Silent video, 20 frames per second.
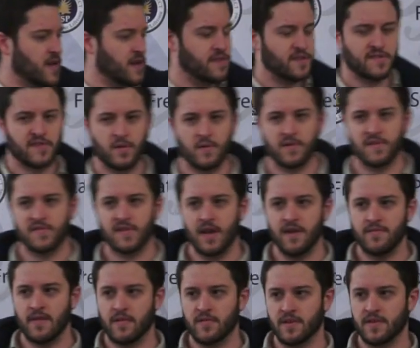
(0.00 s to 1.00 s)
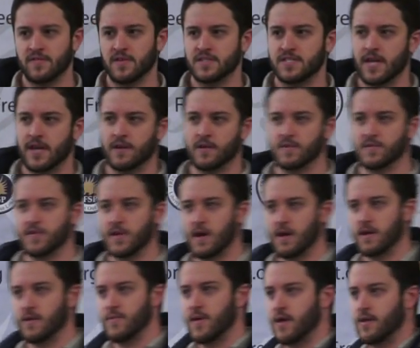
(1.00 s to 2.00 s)
a lot of things I want to say. I've never given a technical
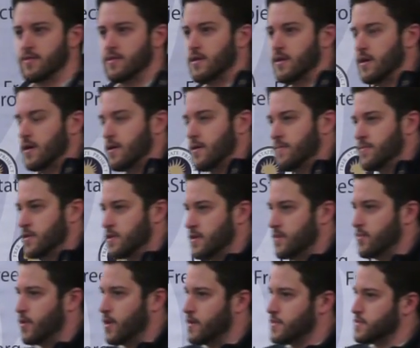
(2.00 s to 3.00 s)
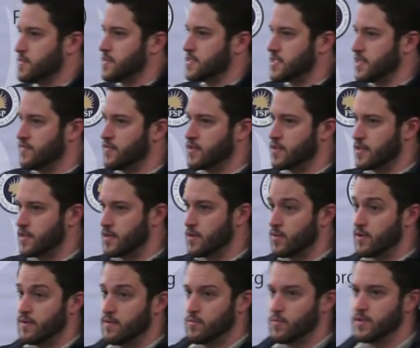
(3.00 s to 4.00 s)
talk about um, the Liberator specifically,
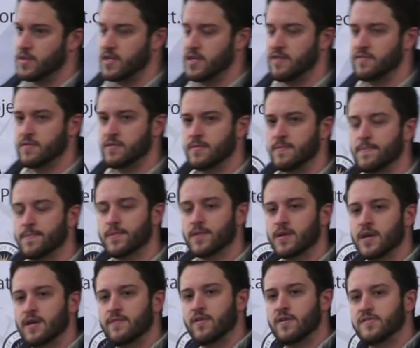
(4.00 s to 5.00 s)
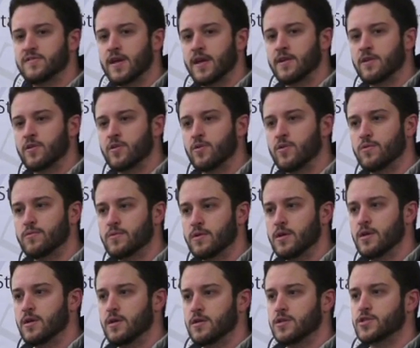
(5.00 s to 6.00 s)
or e really even kind of our technical
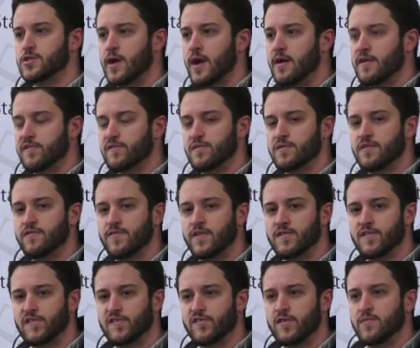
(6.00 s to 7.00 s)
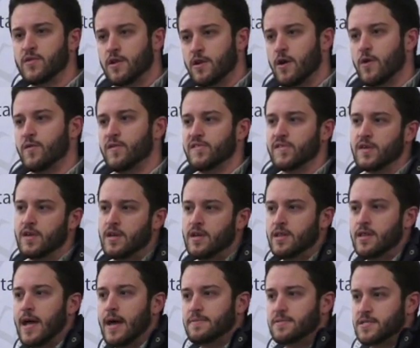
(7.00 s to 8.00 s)
trials with Defense Distributed always
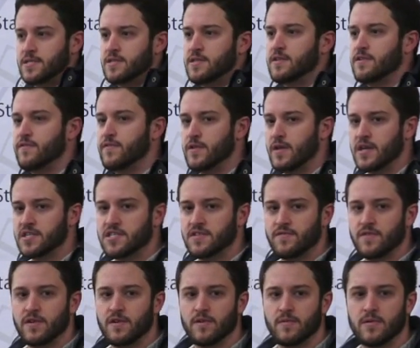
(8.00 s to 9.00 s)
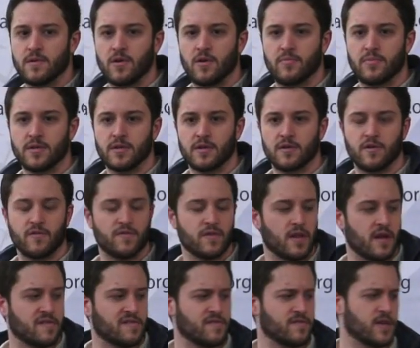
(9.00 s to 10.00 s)
lapses into philosophy or you know political
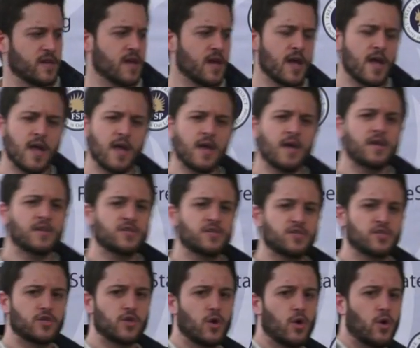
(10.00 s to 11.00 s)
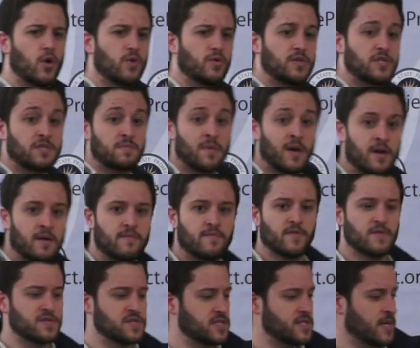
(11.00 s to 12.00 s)
philosophy. So this is my
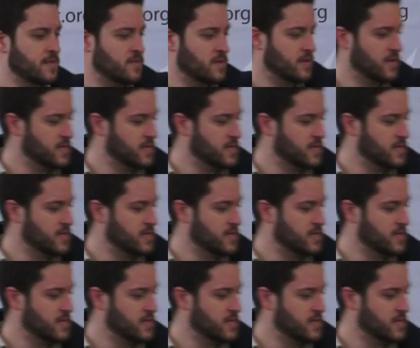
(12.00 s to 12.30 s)
first attempt